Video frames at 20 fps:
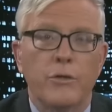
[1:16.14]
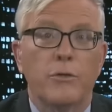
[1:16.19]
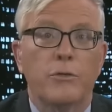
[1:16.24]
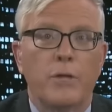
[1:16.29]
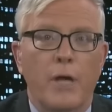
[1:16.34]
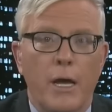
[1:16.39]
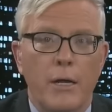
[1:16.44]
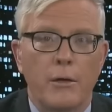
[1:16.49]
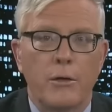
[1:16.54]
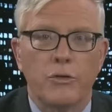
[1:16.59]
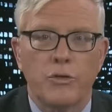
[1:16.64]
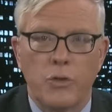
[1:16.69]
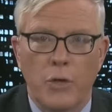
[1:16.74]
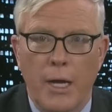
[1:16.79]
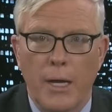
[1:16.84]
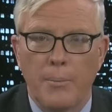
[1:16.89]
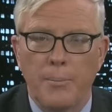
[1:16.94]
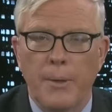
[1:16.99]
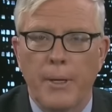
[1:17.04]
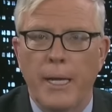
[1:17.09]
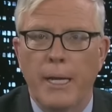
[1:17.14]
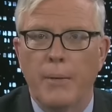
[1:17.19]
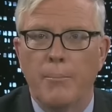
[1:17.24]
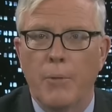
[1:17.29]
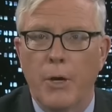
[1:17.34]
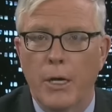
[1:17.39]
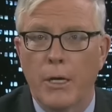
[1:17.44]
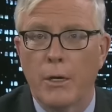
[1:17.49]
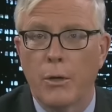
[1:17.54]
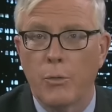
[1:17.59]
So Donald Trump and
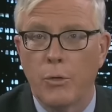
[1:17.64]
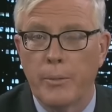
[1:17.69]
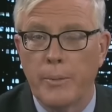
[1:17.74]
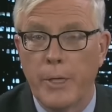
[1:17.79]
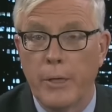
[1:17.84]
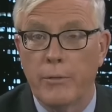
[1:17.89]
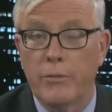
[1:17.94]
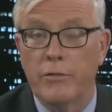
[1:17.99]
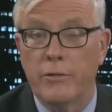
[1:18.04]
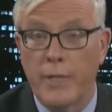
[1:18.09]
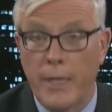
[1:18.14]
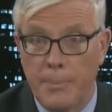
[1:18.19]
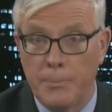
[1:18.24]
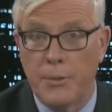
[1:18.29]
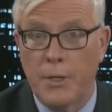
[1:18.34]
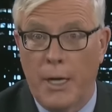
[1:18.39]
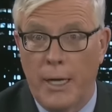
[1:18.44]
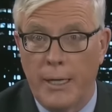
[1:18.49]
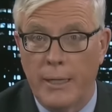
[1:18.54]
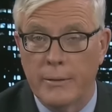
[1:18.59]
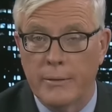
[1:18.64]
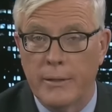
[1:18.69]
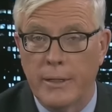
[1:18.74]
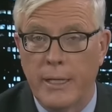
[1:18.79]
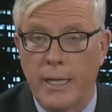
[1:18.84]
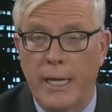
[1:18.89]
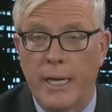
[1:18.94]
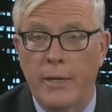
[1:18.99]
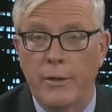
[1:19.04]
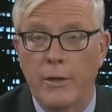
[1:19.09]
Marco Rubio stepped on it today,